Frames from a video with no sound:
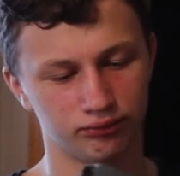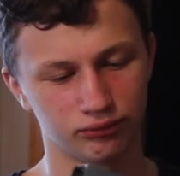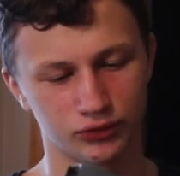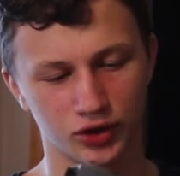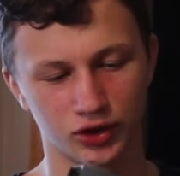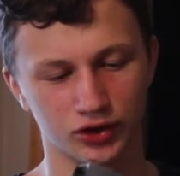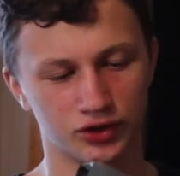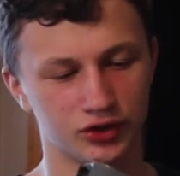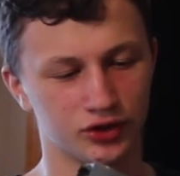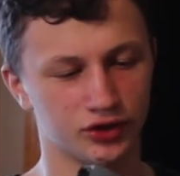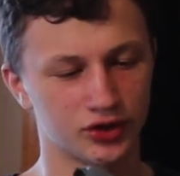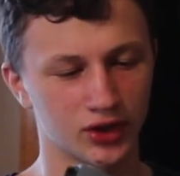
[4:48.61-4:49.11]

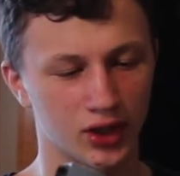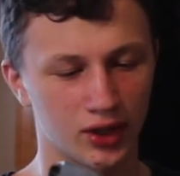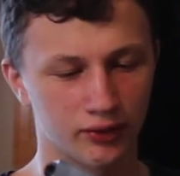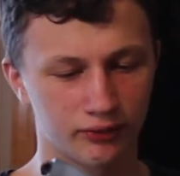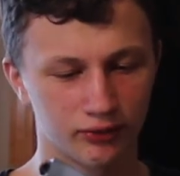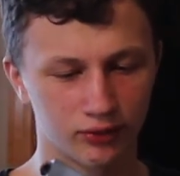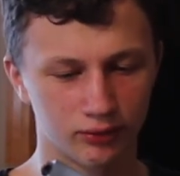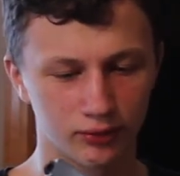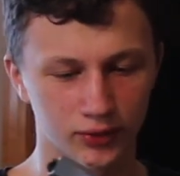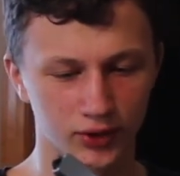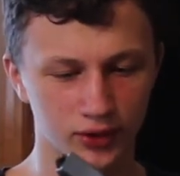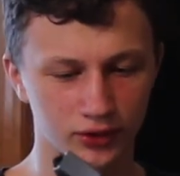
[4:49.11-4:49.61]
Does the job
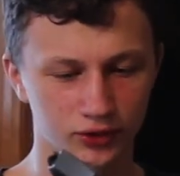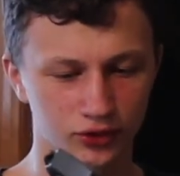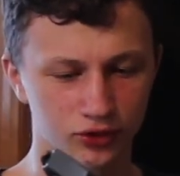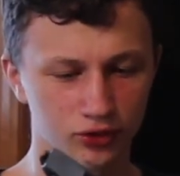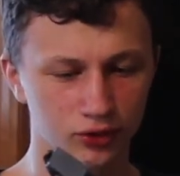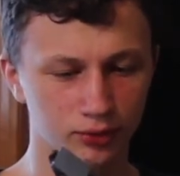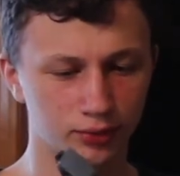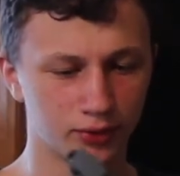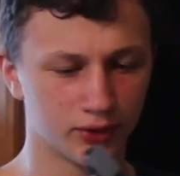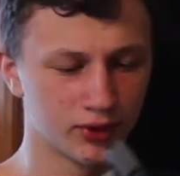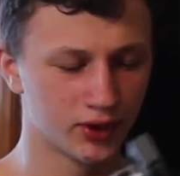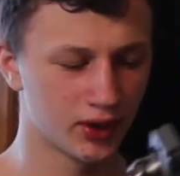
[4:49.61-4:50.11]
for me.
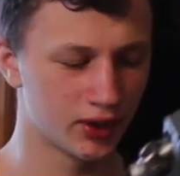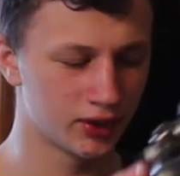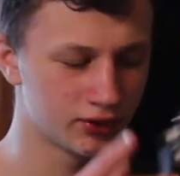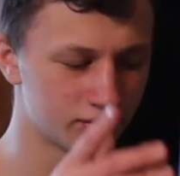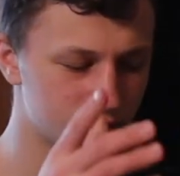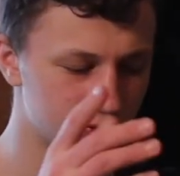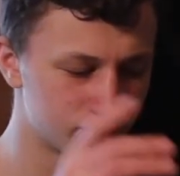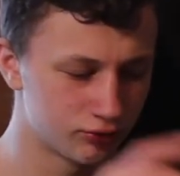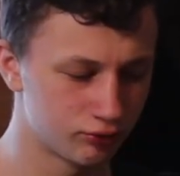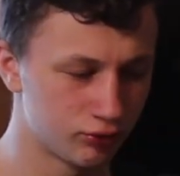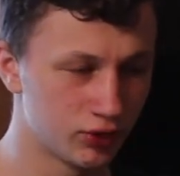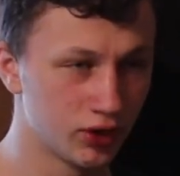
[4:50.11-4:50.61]
Super
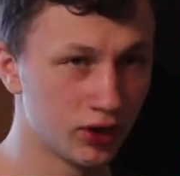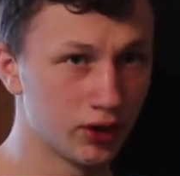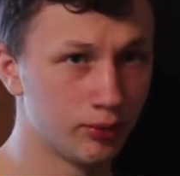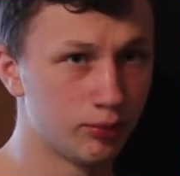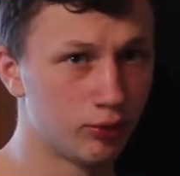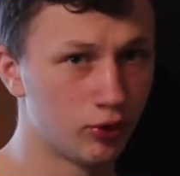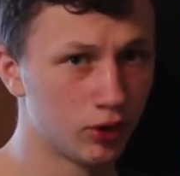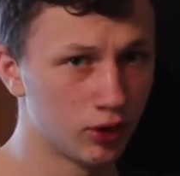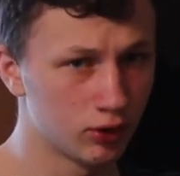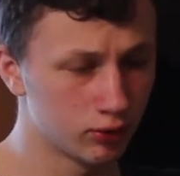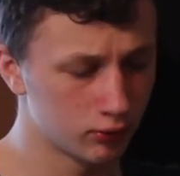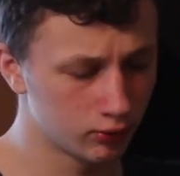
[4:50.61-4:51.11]
nice, really
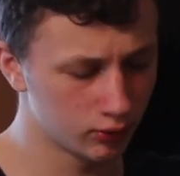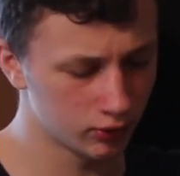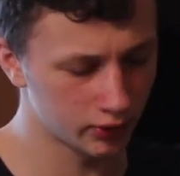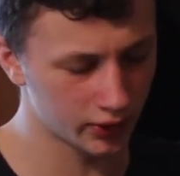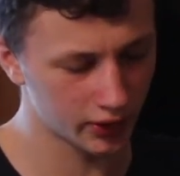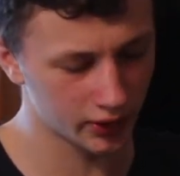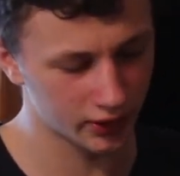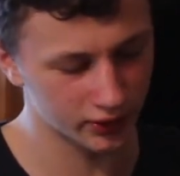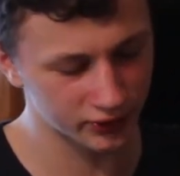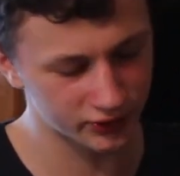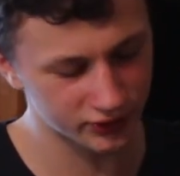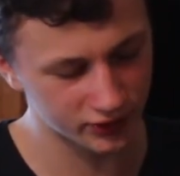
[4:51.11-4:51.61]
portable
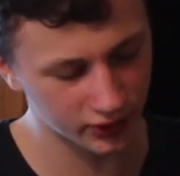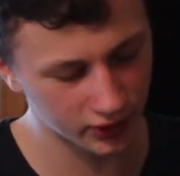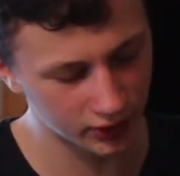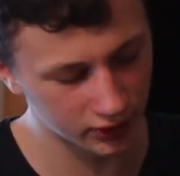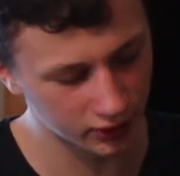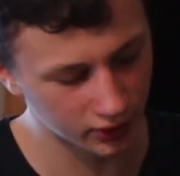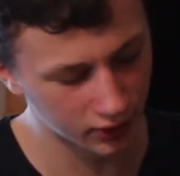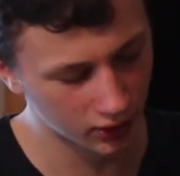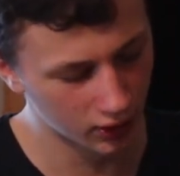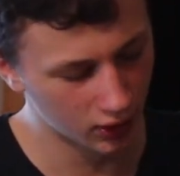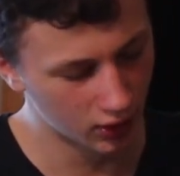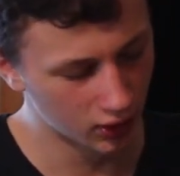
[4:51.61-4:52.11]
like I
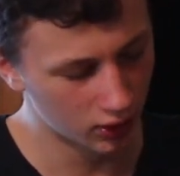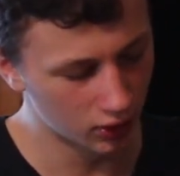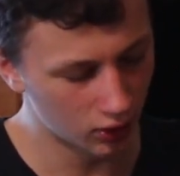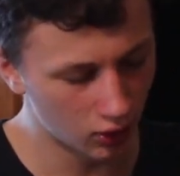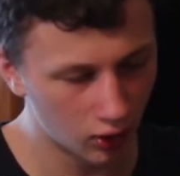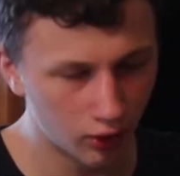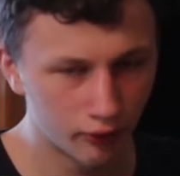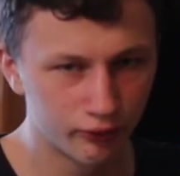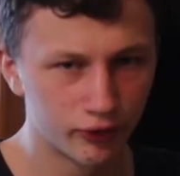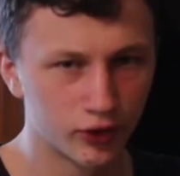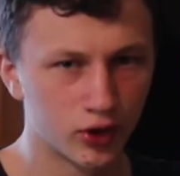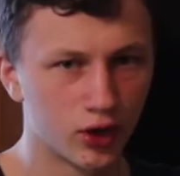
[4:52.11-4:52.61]
said.
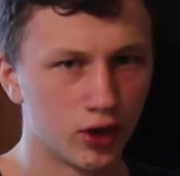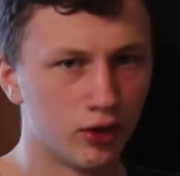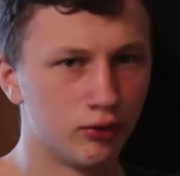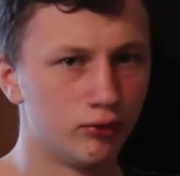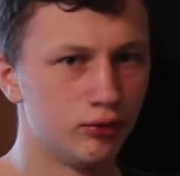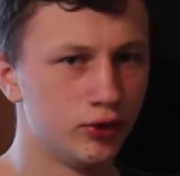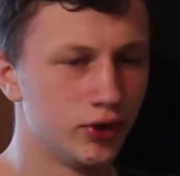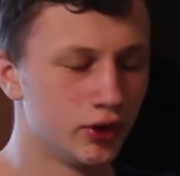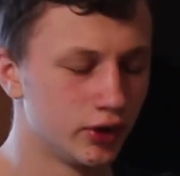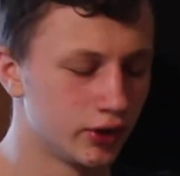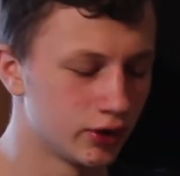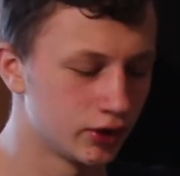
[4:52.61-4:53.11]
Overall,
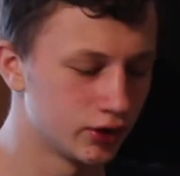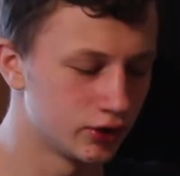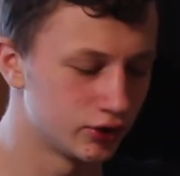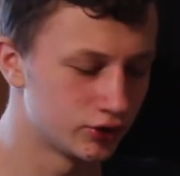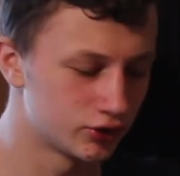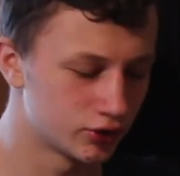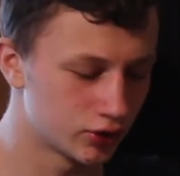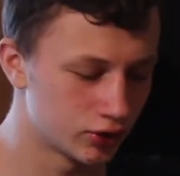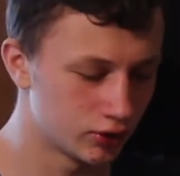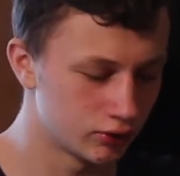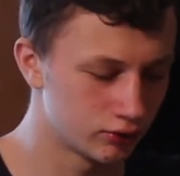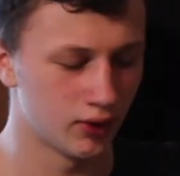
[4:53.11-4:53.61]
really good
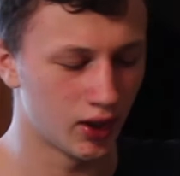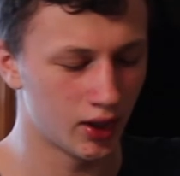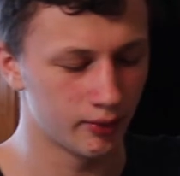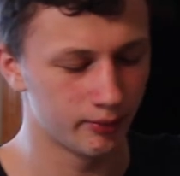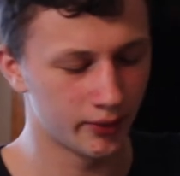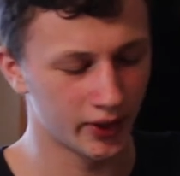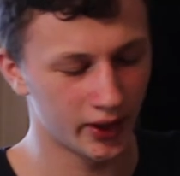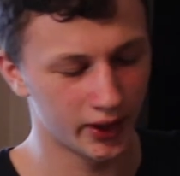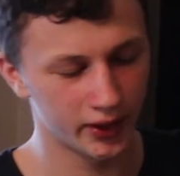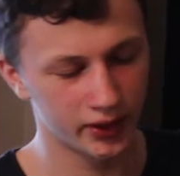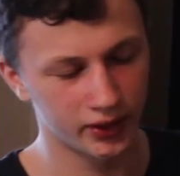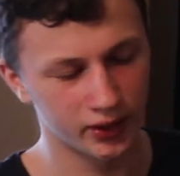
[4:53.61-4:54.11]
drone. When I
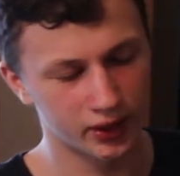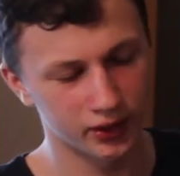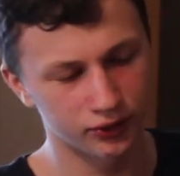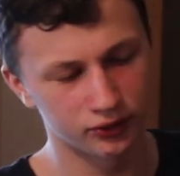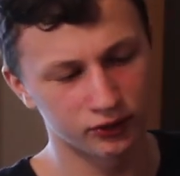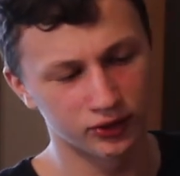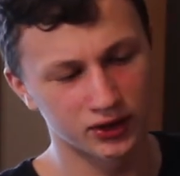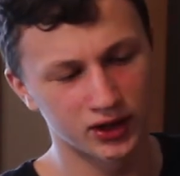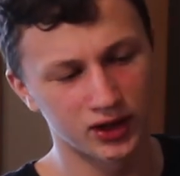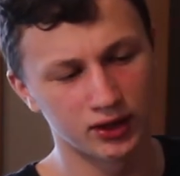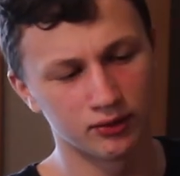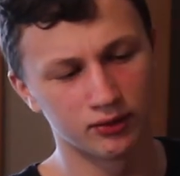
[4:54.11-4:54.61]
buy it, I
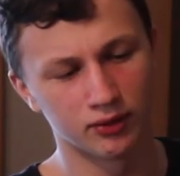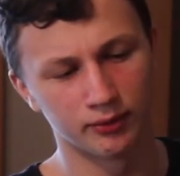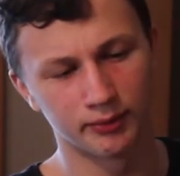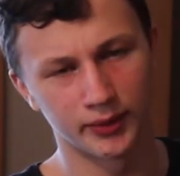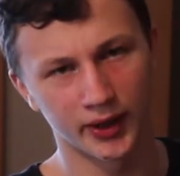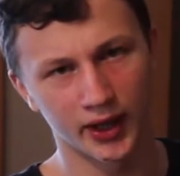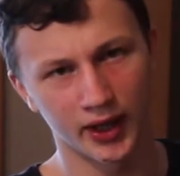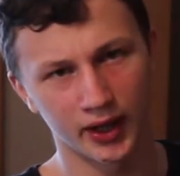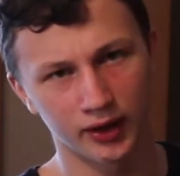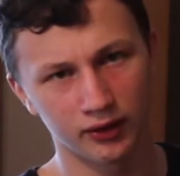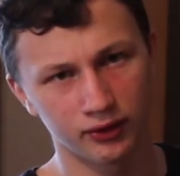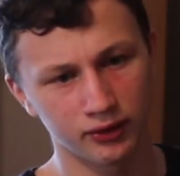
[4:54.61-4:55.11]
do keep the
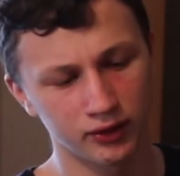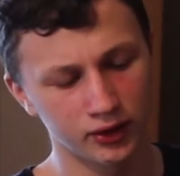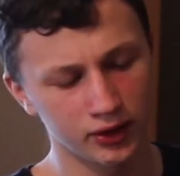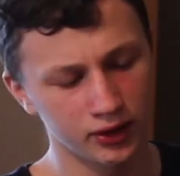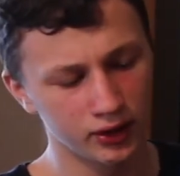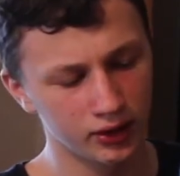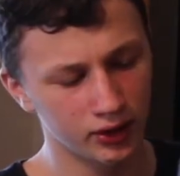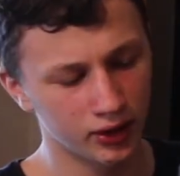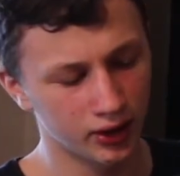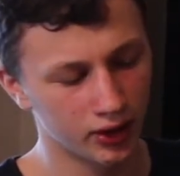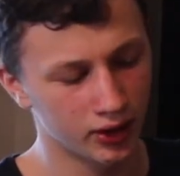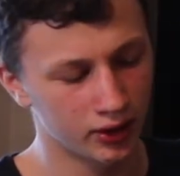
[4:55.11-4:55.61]

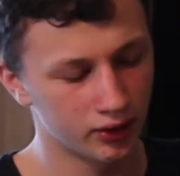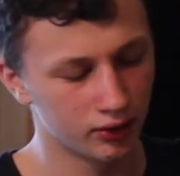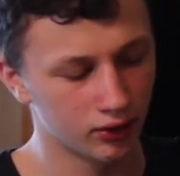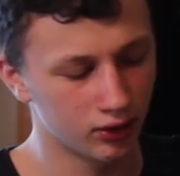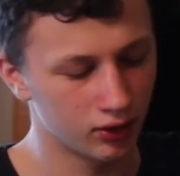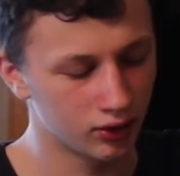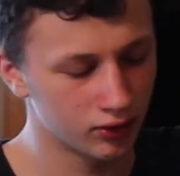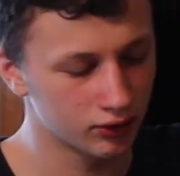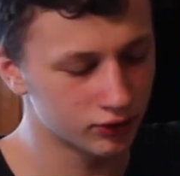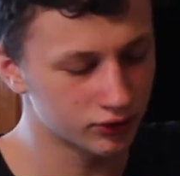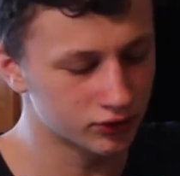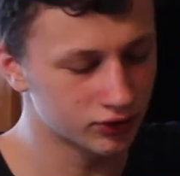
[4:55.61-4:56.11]
battery, and
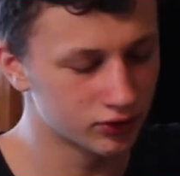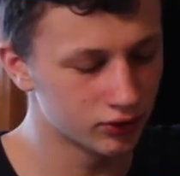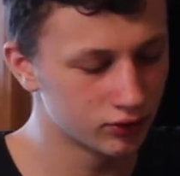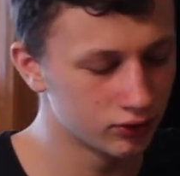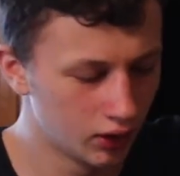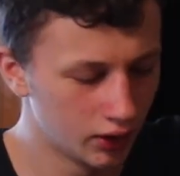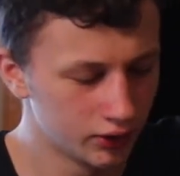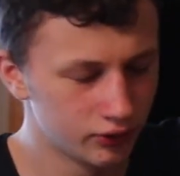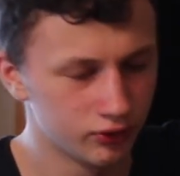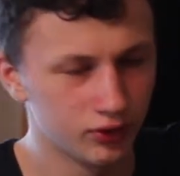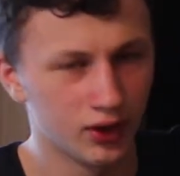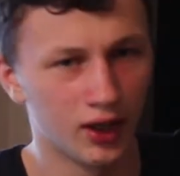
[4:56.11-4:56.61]

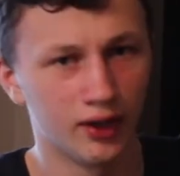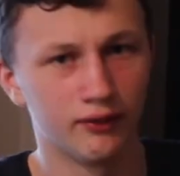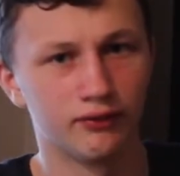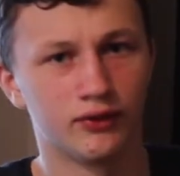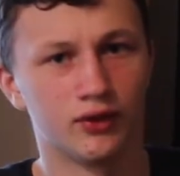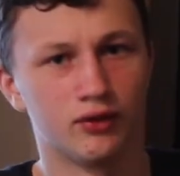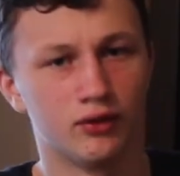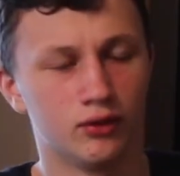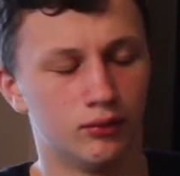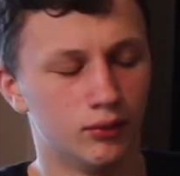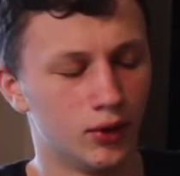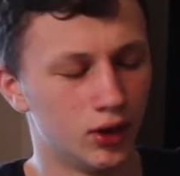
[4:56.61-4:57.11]
also I do have
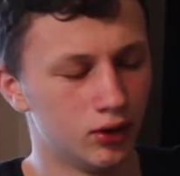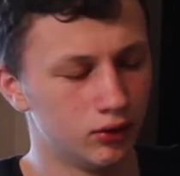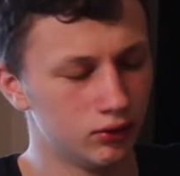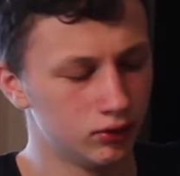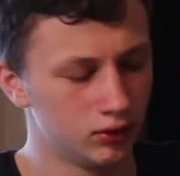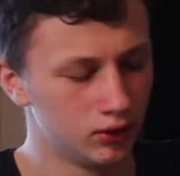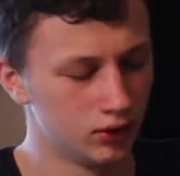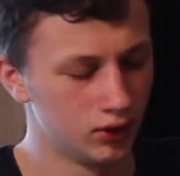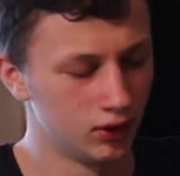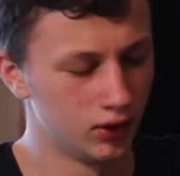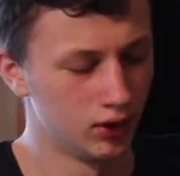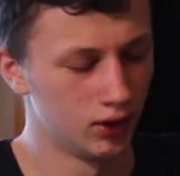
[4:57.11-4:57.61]
the remote.